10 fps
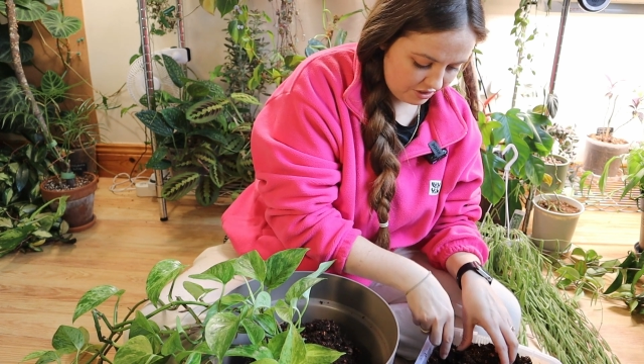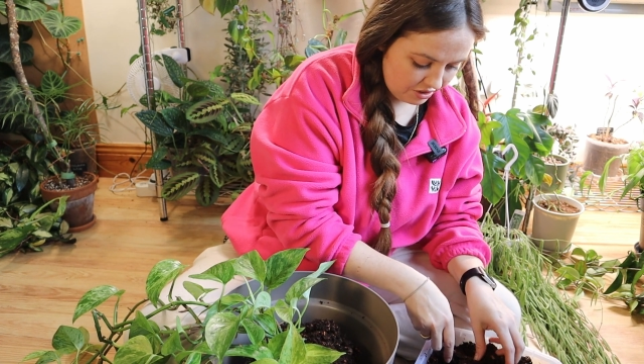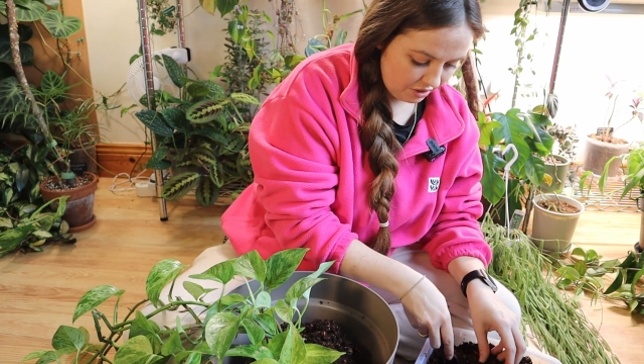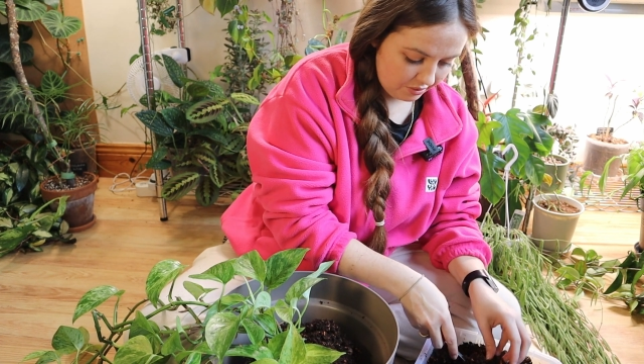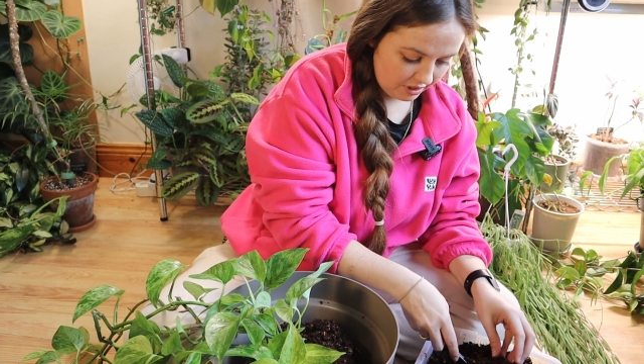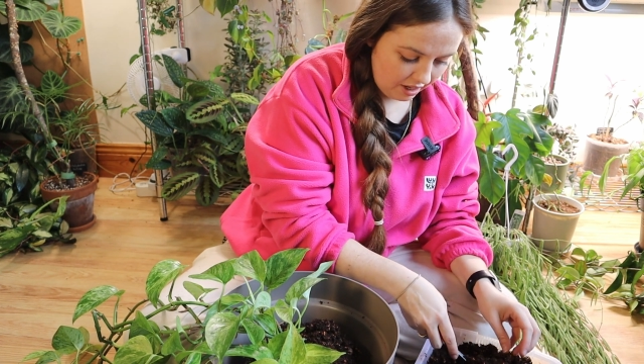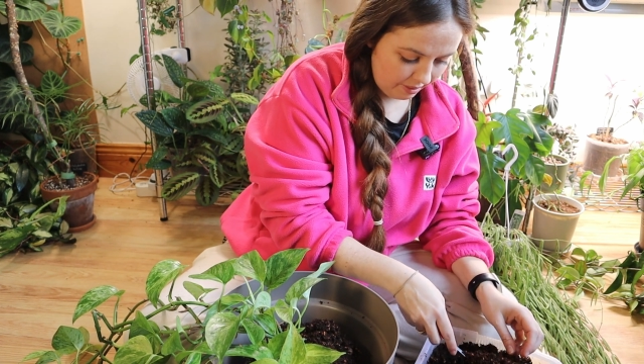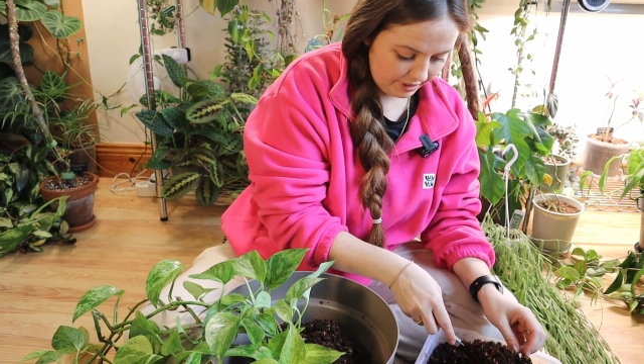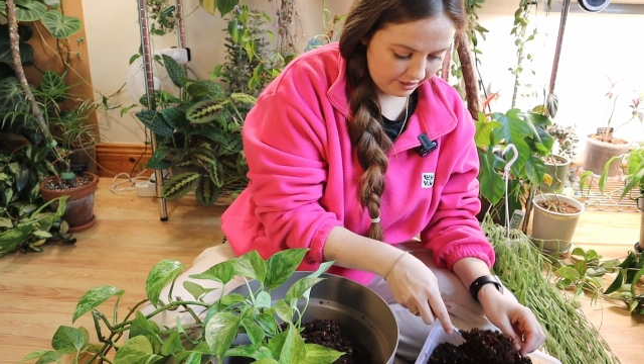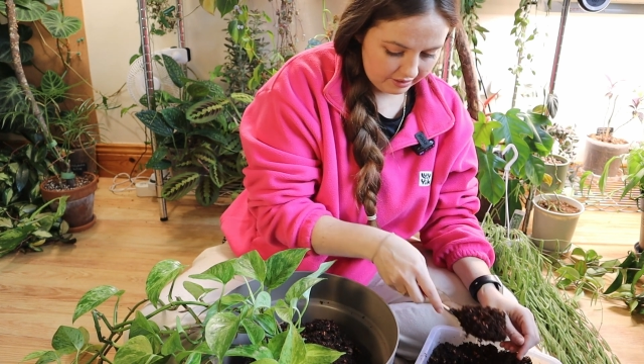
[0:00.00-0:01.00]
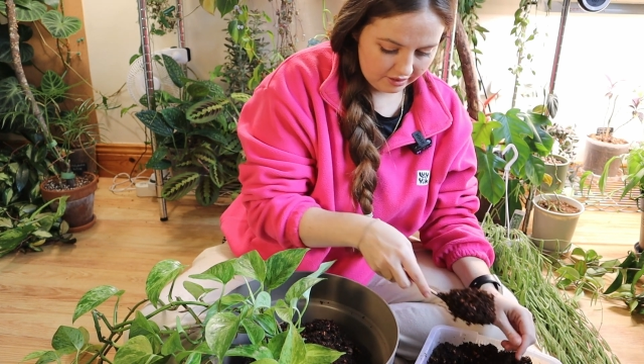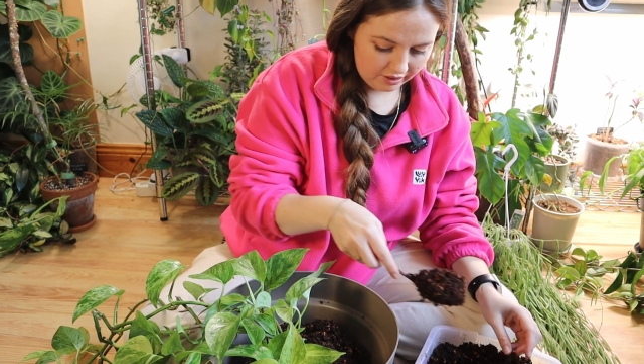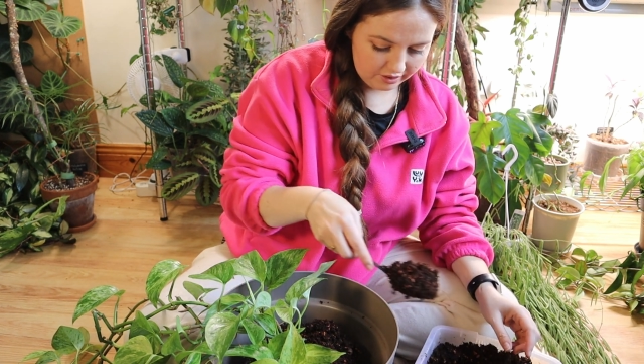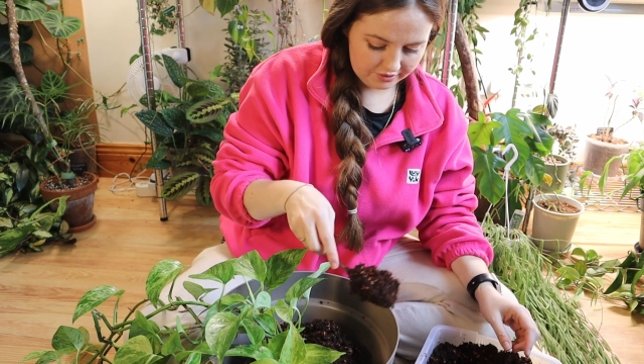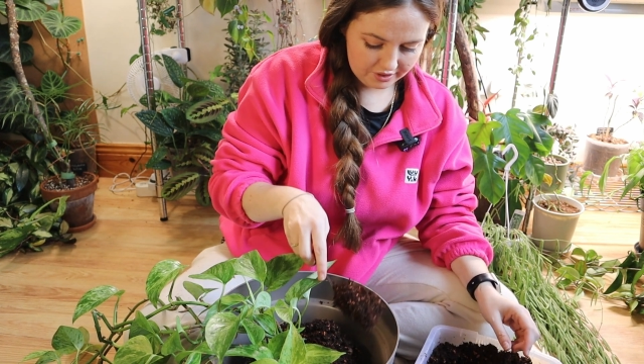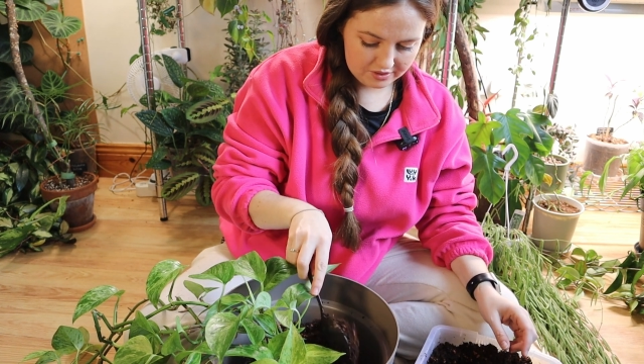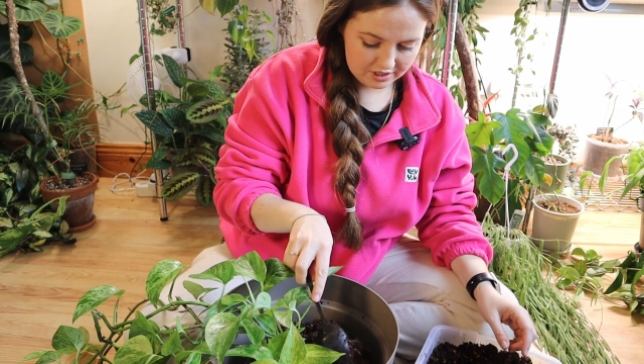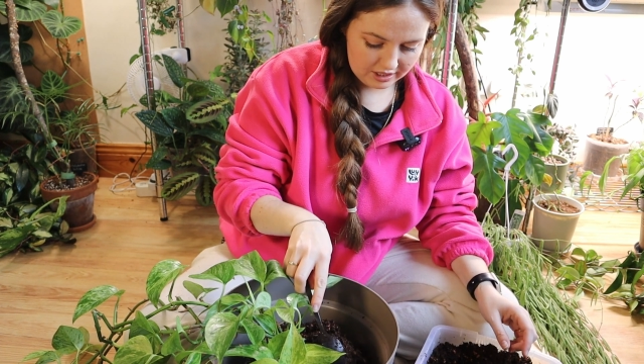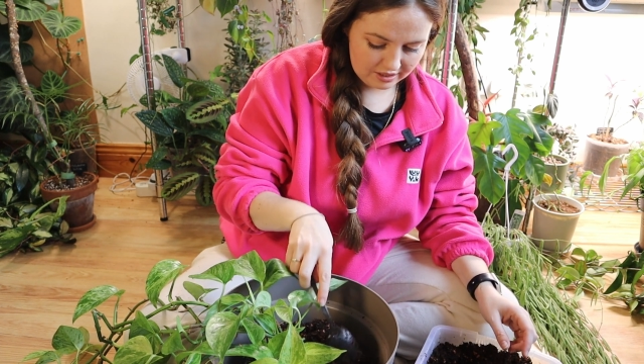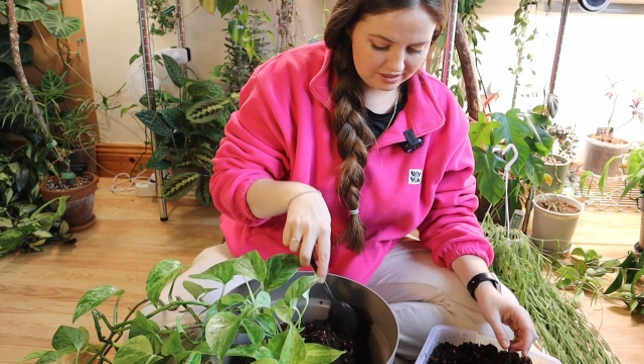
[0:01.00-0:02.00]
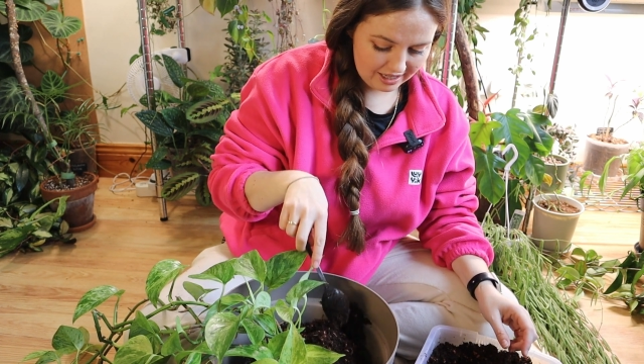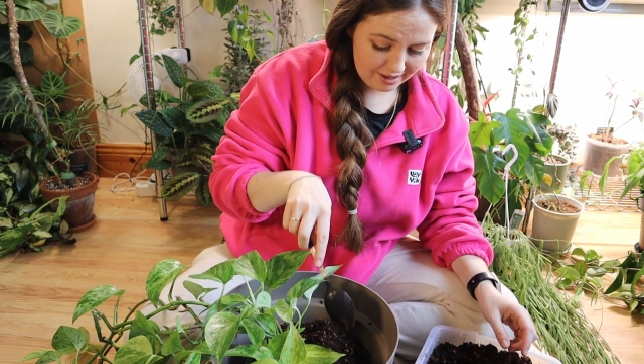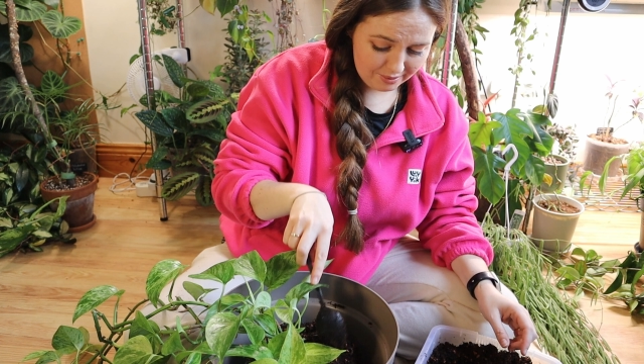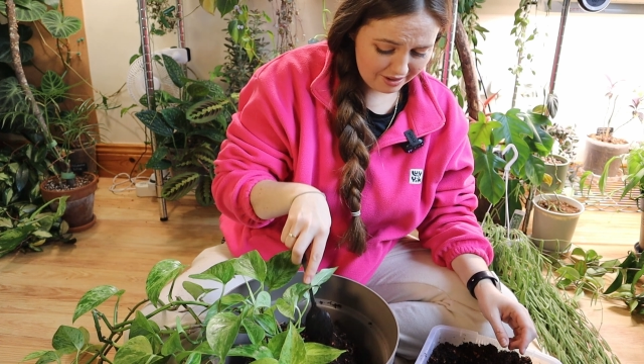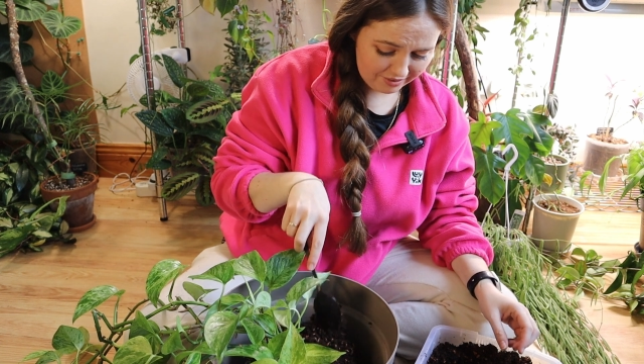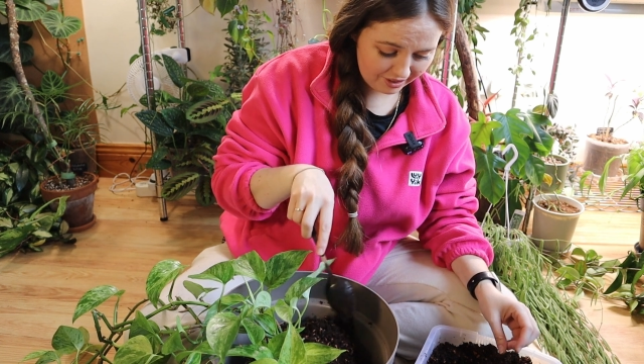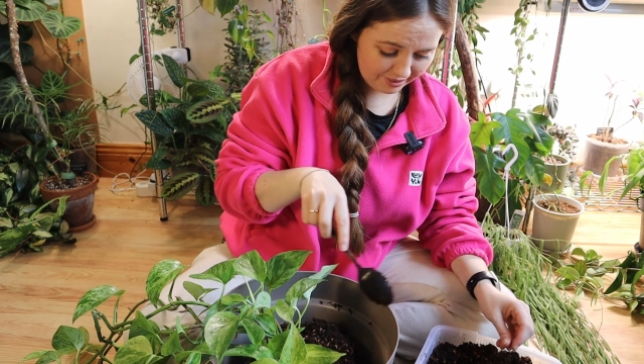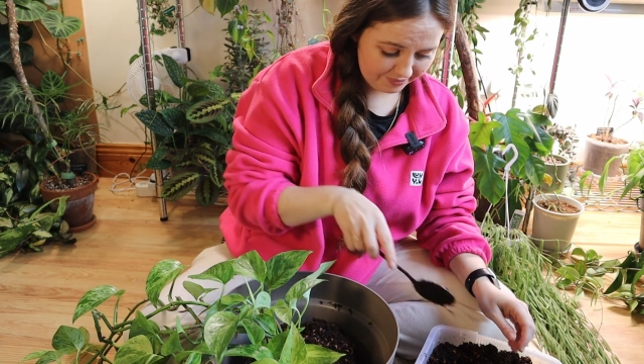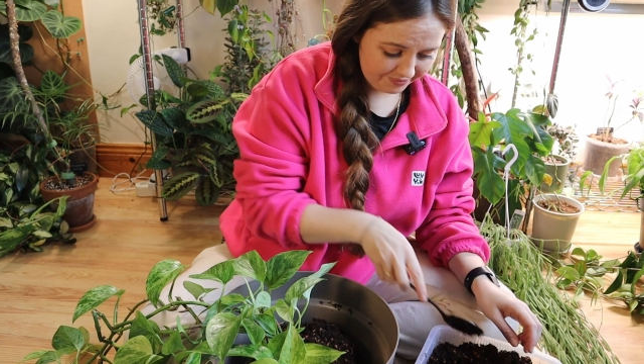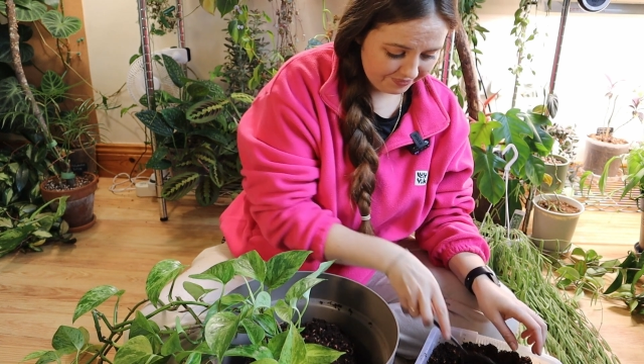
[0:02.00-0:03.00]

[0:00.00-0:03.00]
so common, all of those things. However,